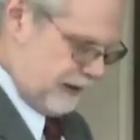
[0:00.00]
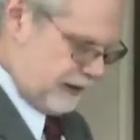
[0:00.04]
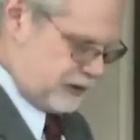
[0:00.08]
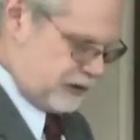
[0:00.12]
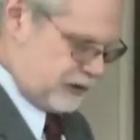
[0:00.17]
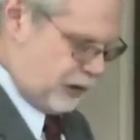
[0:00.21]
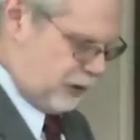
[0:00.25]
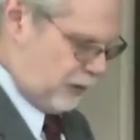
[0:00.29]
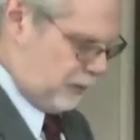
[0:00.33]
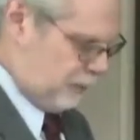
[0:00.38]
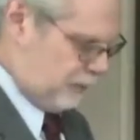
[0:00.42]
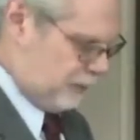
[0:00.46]

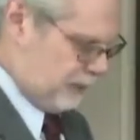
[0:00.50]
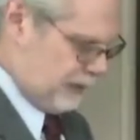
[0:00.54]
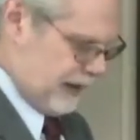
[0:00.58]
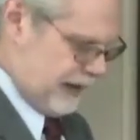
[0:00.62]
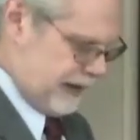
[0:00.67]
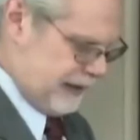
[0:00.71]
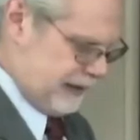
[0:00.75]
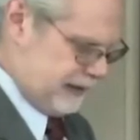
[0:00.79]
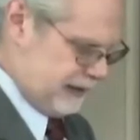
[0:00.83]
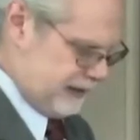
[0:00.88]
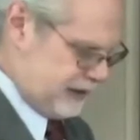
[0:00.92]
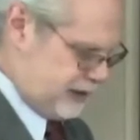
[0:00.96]
Don't
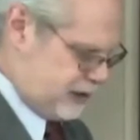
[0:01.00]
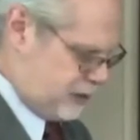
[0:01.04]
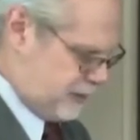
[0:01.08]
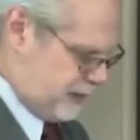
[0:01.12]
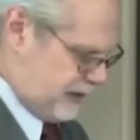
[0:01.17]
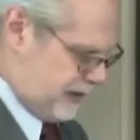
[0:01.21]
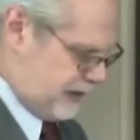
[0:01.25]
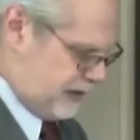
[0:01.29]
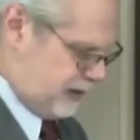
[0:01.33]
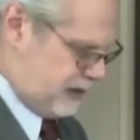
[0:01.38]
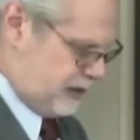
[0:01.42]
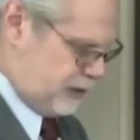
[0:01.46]
blindly
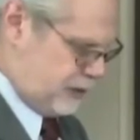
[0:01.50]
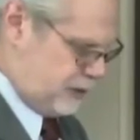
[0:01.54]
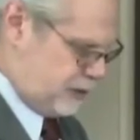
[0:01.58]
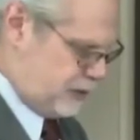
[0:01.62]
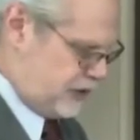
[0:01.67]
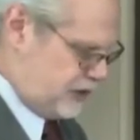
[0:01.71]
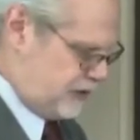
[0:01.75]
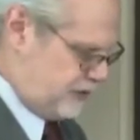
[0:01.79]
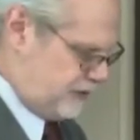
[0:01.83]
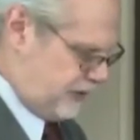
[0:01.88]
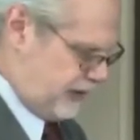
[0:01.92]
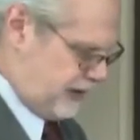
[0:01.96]
spend a huge
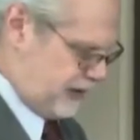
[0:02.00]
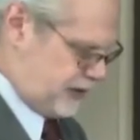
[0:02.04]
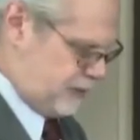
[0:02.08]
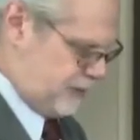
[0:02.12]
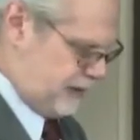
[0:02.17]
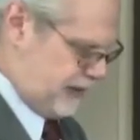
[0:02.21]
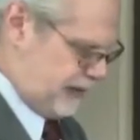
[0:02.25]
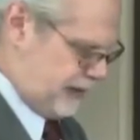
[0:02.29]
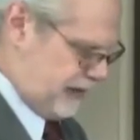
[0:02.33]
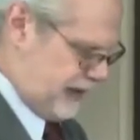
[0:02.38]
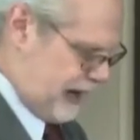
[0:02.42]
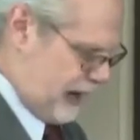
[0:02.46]

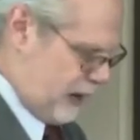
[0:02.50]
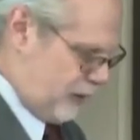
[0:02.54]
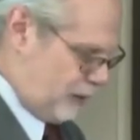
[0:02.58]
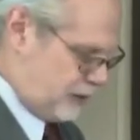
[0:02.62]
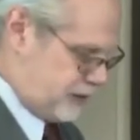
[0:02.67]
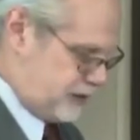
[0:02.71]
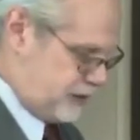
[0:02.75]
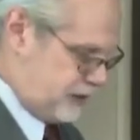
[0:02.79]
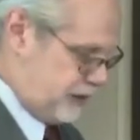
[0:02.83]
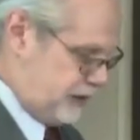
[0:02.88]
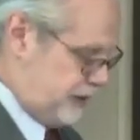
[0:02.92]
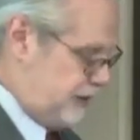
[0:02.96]
investment in
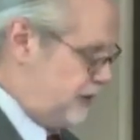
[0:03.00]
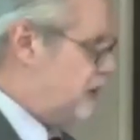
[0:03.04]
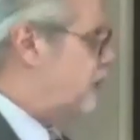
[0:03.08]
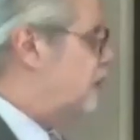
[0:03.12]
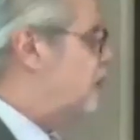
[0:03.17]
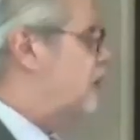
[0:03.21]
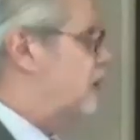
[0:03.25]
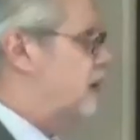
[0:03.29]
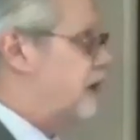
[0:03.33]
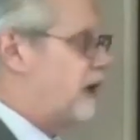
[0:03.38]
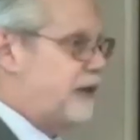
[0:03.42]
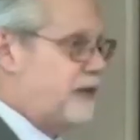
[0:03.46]
hours that you
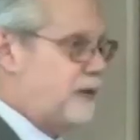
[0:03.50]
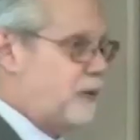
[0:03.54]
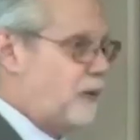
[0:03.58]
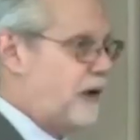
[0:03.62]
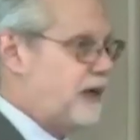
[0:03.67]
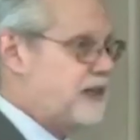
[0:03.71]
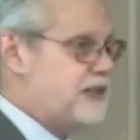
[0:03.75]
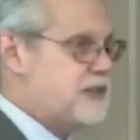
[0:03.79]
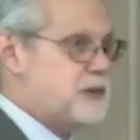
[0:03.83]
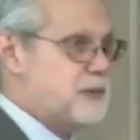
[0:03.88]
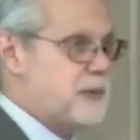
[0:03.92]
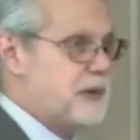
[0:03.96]
could
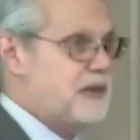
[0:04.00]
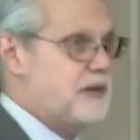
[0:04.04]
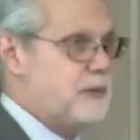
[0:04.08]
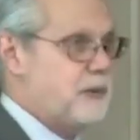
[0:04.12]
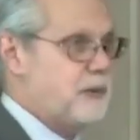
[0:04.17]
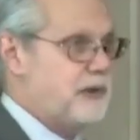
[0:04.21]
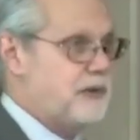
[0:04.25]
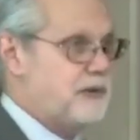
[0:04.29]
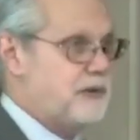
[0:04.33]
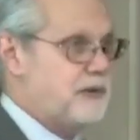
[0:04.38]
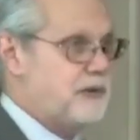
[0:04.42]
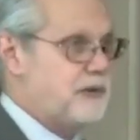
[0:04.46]
otherwise spend
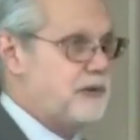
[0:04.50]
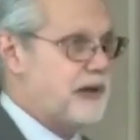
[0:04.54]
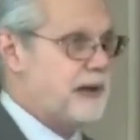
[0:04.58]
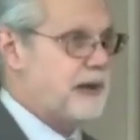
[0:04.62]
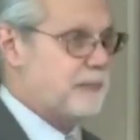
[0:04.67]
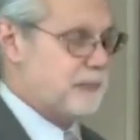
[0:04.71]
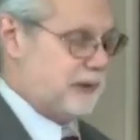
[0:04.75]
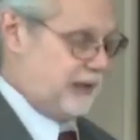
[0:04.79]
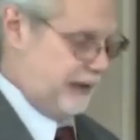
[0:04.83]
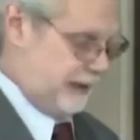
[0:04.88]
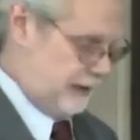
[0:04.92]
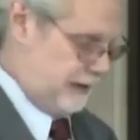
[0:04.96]
with your family.